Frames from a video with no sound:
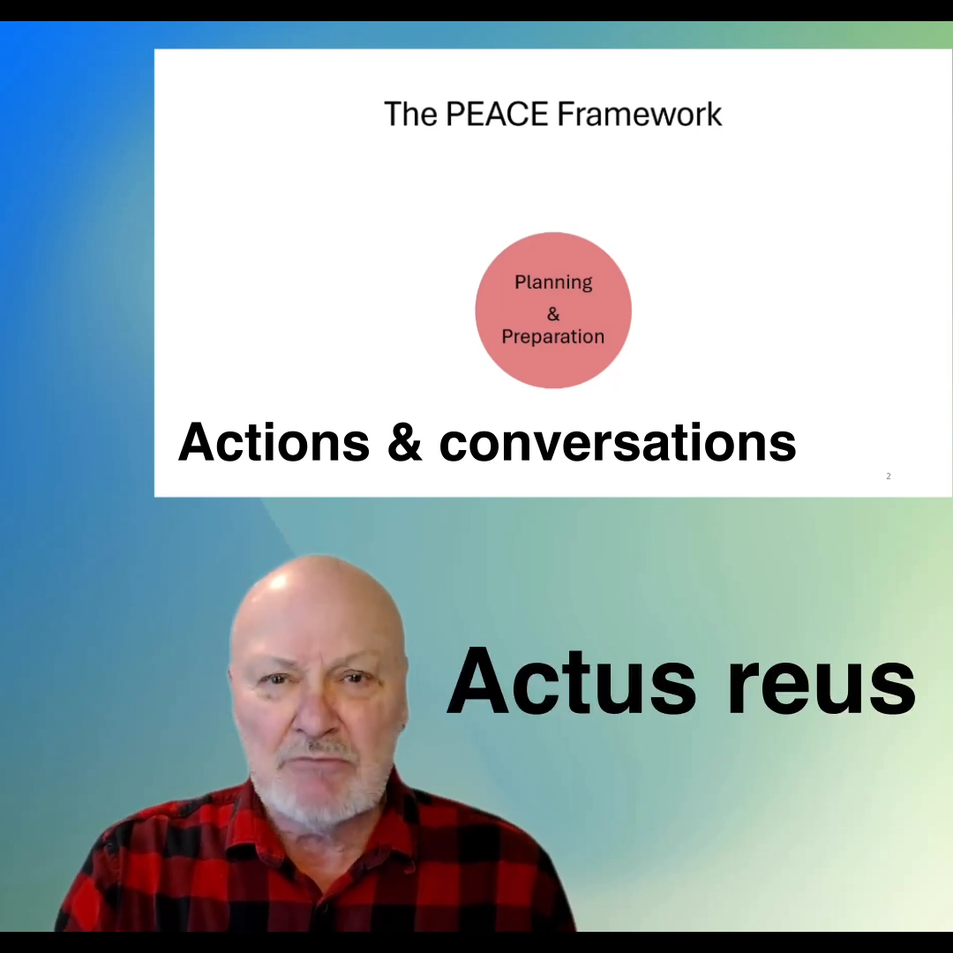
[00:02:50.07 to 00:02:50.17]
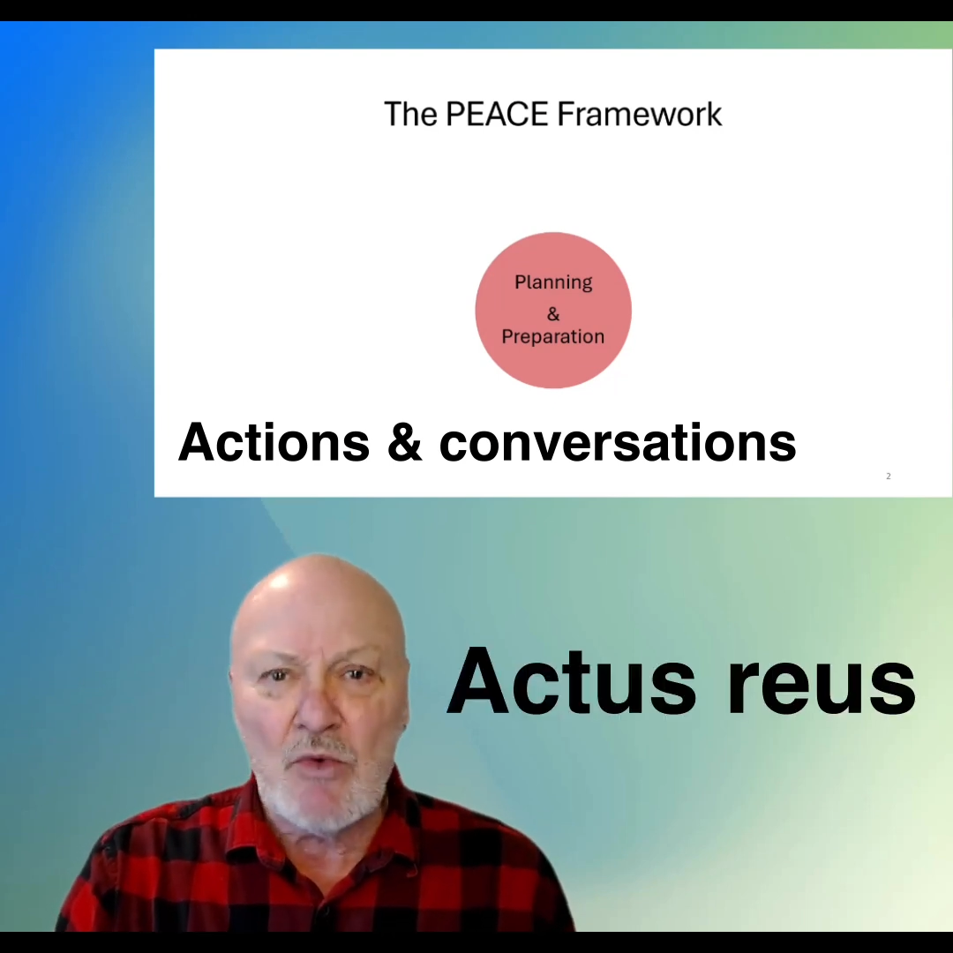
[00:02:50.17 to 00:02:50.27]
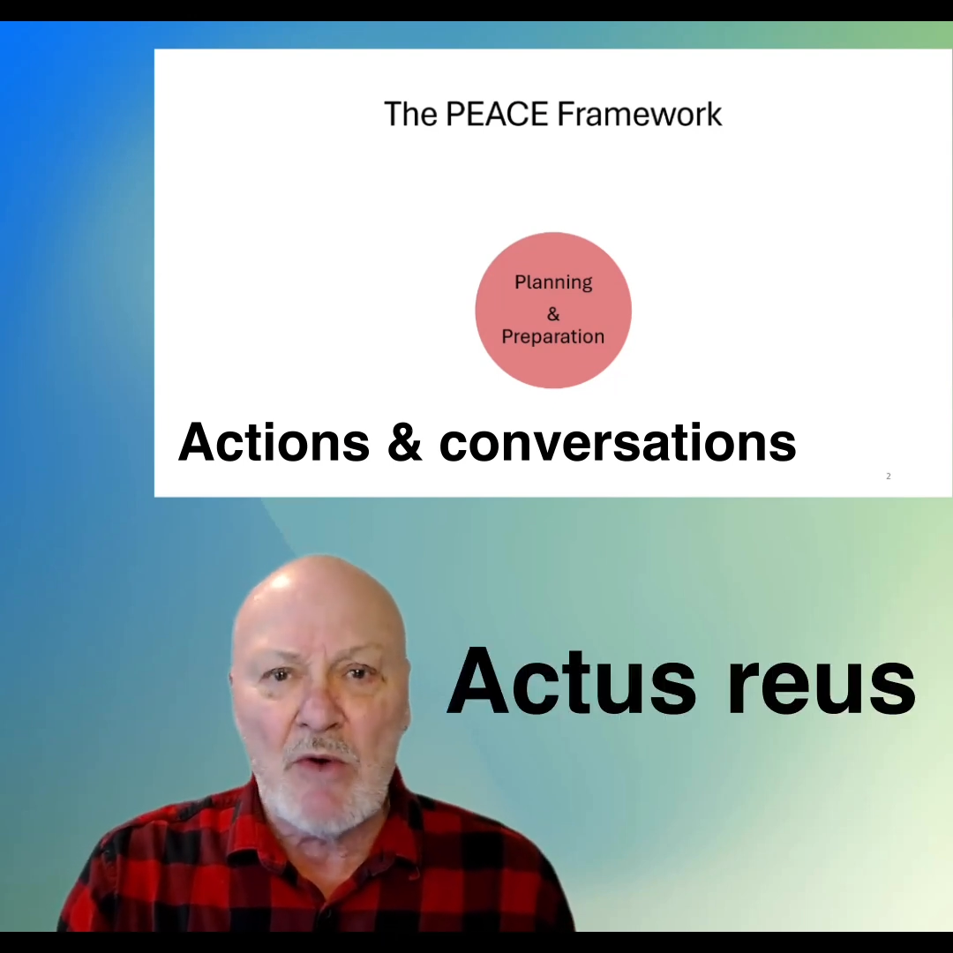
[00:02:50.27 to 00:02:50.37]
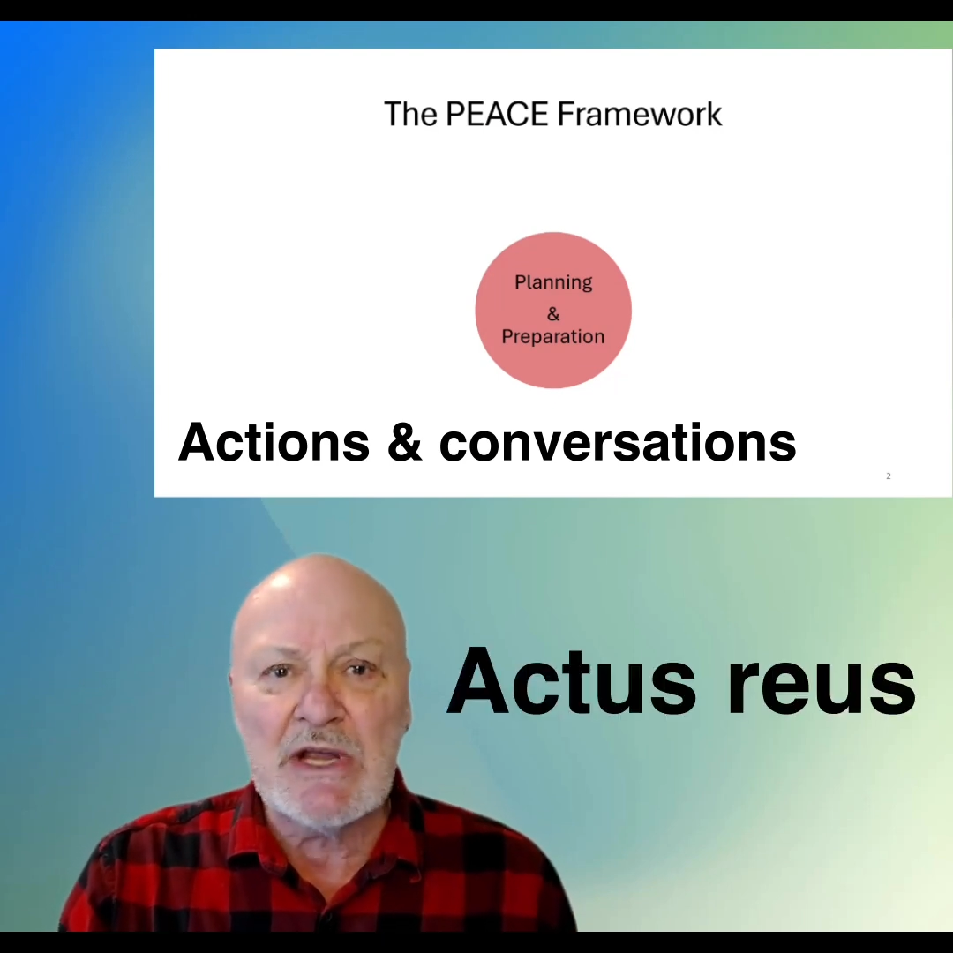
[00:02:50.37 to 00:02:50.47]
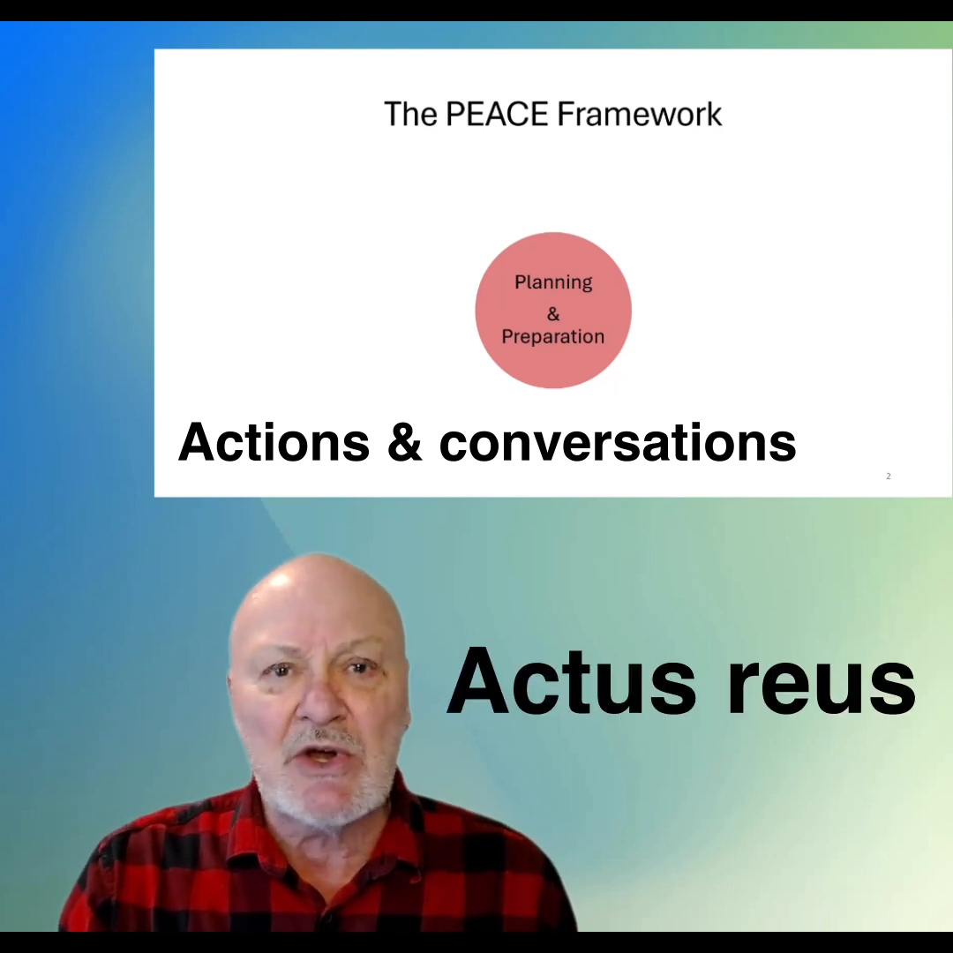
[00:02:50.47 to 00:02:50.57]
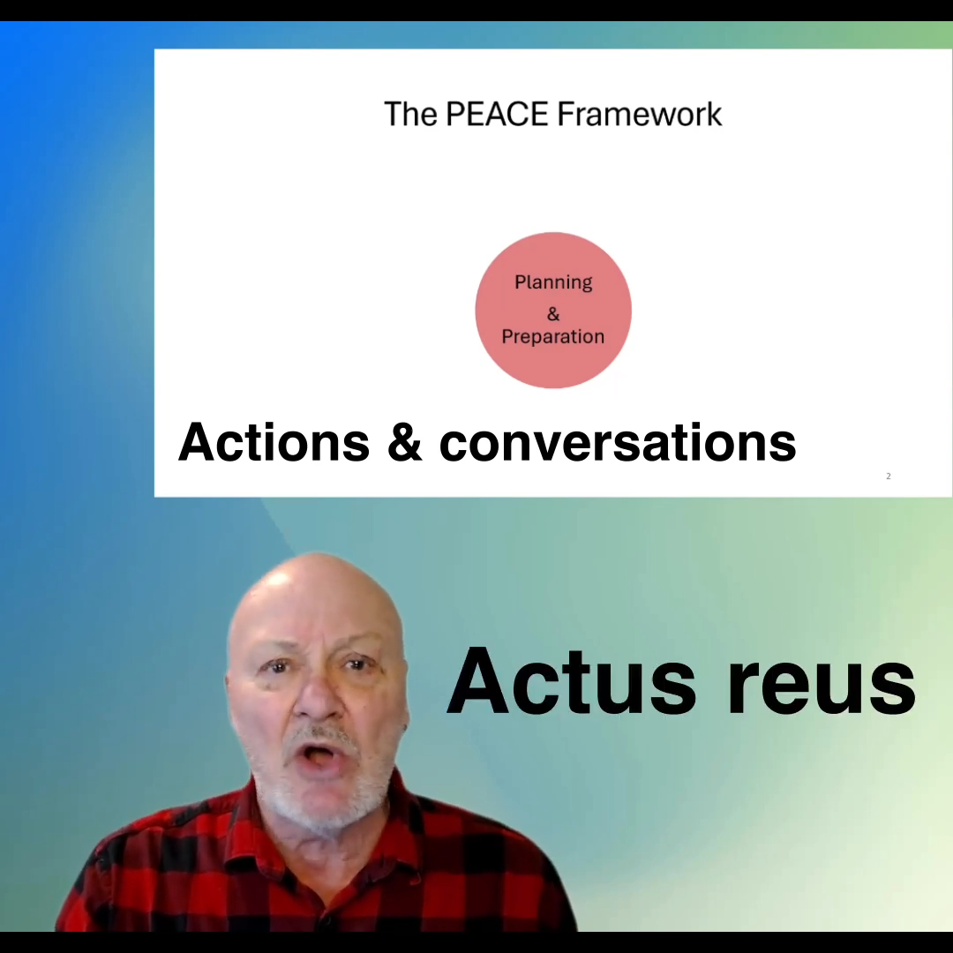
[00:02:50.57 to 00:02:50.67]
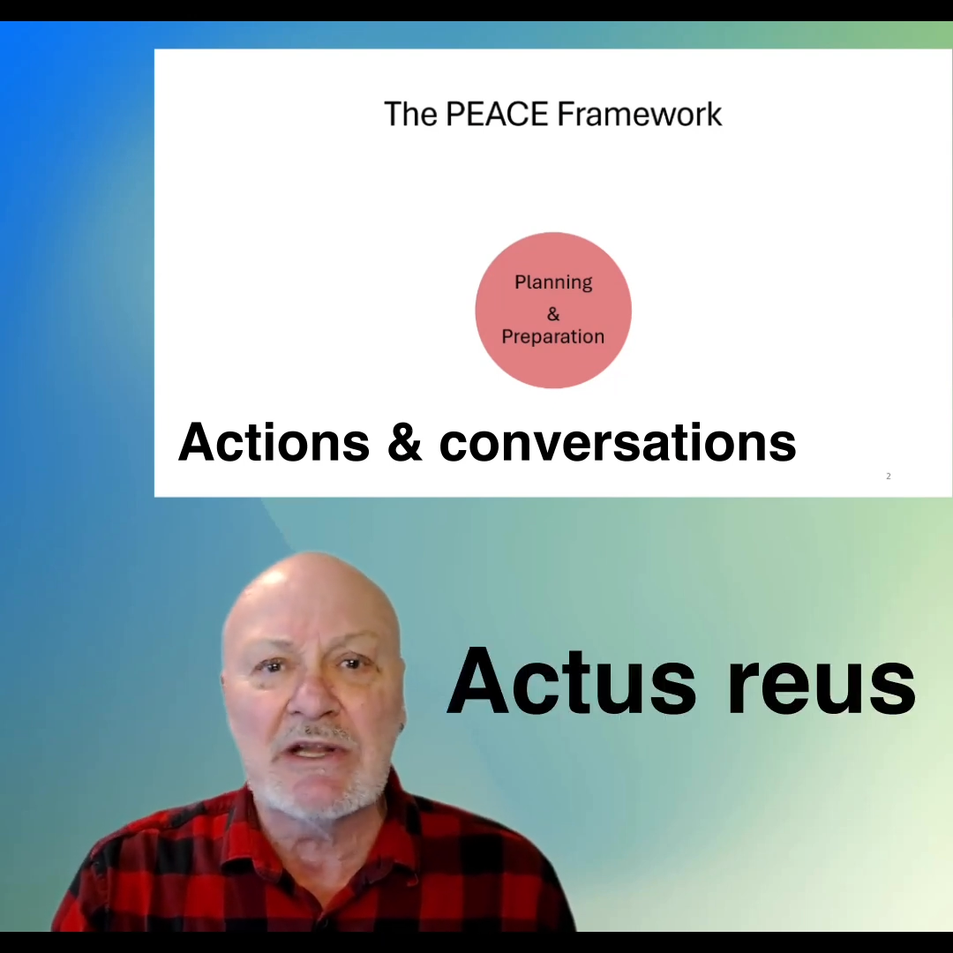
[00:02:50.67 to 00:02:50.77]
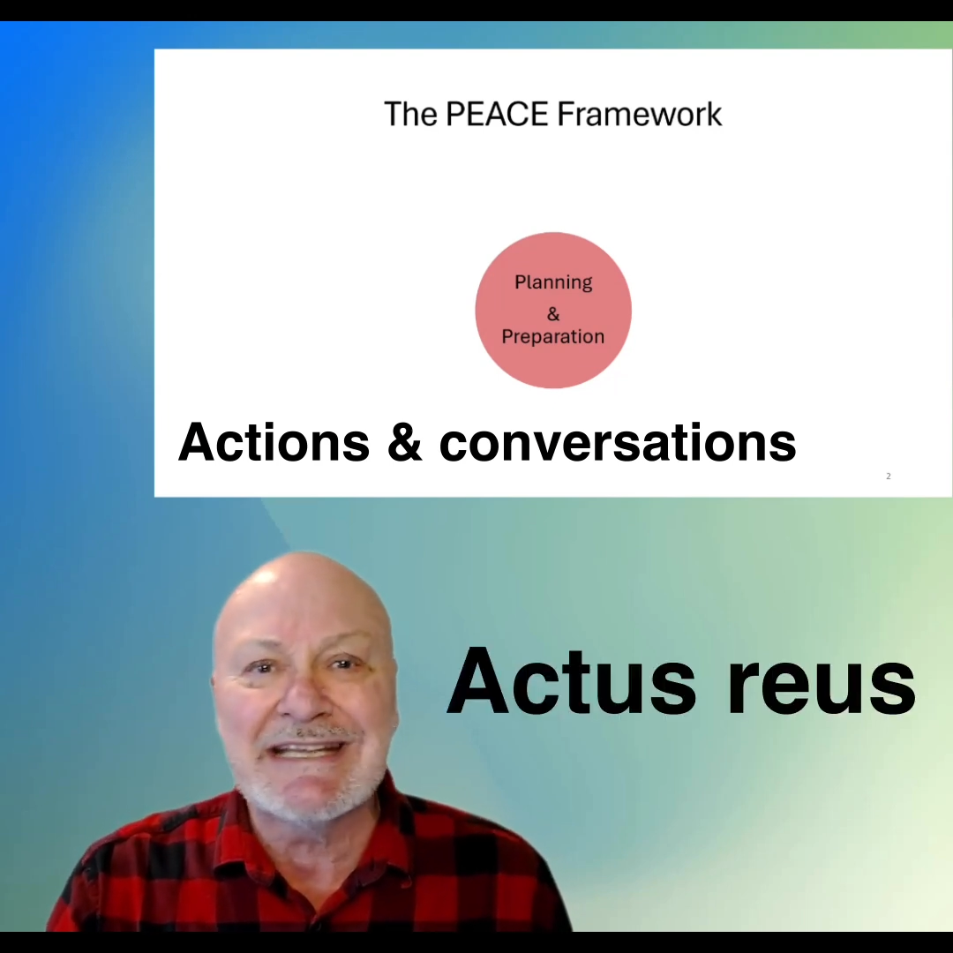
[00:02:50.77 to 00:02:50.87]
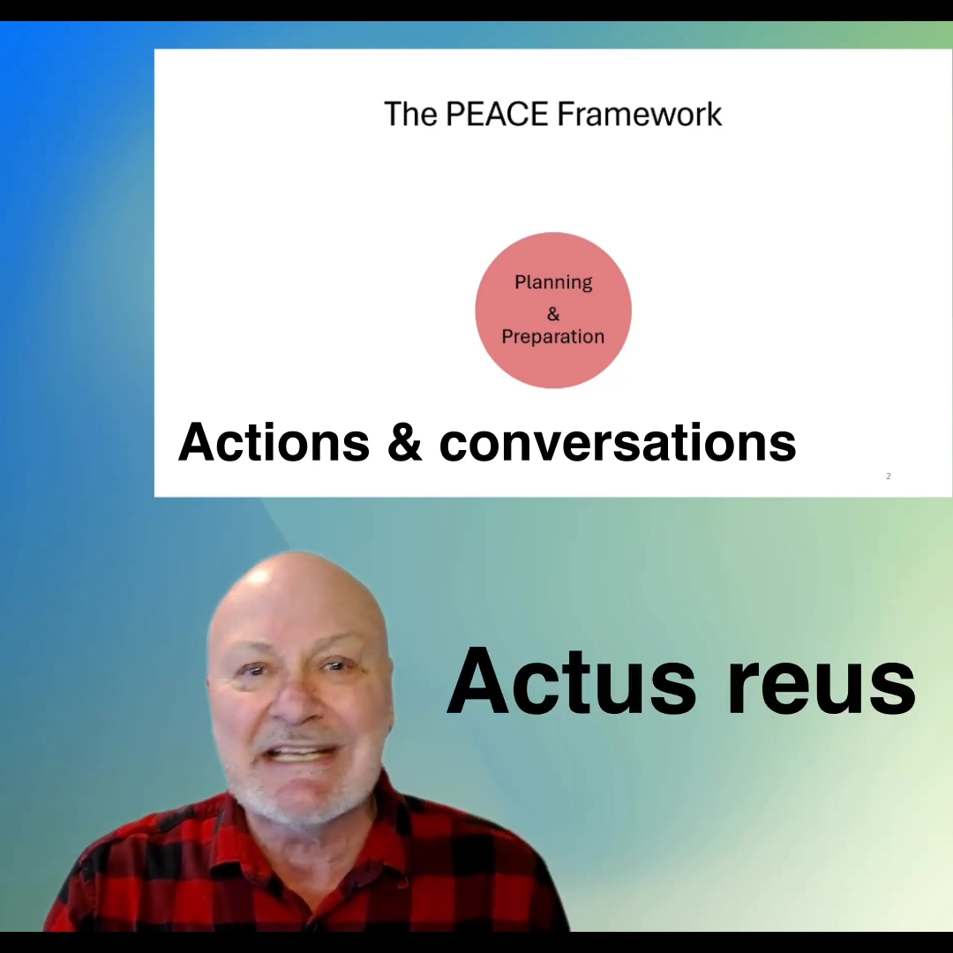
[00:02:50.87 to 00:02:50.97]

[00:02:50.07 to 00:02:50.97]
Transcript: what we call the